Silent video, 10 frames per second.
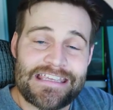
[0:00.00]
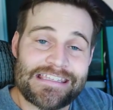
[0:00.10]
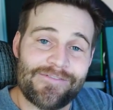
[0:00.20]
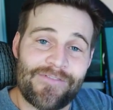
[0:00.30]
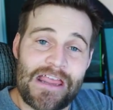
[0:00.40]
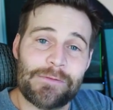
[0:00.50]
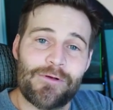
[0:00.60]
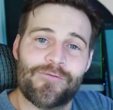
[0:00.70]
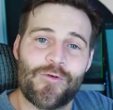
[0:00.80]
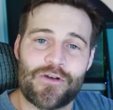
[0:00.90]
is
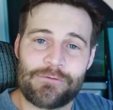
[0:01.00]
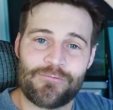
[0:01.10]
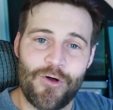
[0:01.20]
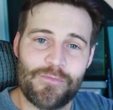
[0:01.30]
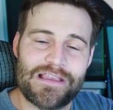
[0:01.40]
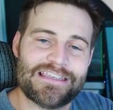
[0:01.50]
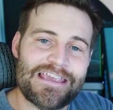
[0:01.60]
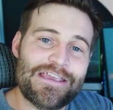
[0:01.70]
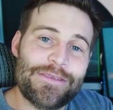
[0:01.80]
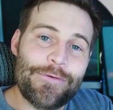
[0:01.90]
available for enrollment.
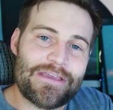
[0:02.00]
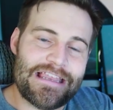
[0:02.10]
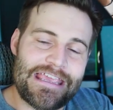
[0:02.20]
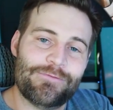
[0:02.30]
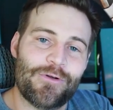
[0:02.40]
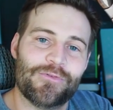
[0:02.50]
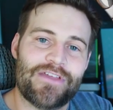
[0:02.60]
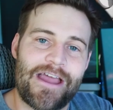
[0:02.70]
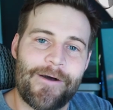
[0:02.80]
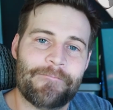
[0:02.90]
You can enroll
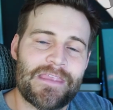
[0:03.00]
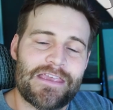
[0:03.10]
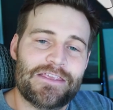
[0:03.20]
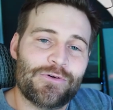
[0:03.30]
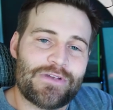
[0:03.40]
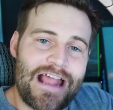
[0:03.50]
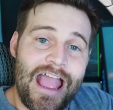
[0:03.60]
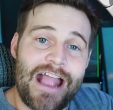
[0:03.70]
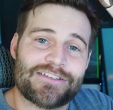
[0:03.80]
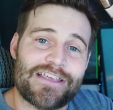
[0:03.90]
now. You'll get
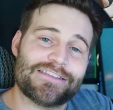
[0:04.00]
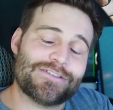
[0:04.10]
access